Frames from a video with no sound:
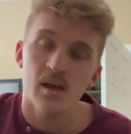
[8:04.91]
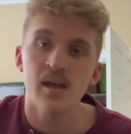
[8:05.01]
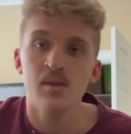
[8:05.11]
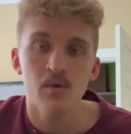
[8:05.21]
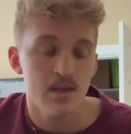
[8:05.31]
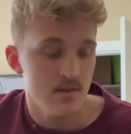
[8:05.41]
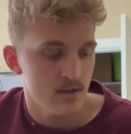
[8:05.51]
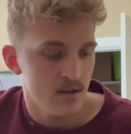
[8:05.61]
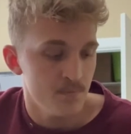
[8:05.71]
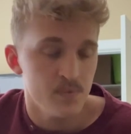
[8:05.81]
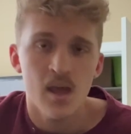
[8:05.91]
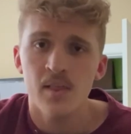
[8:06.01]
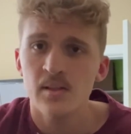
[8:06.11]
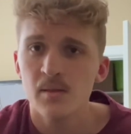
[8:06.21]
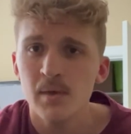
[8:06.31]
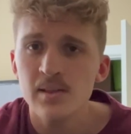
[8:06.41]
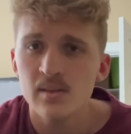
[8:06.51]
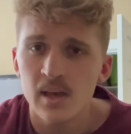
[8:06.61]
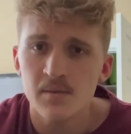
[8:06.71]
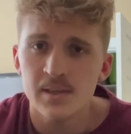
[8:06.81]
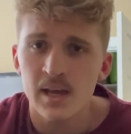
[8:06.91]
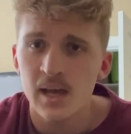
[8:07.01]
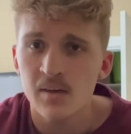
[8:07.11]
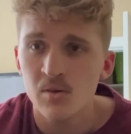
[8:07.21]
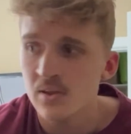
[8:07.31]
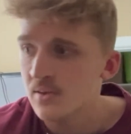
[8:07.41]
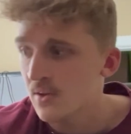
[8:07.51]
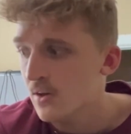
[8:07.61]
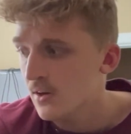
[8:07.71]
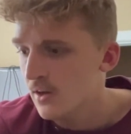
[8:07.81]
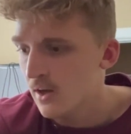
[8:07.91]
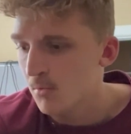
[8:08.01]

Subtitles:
Anyways, yeah, that's basically everything I have on this song.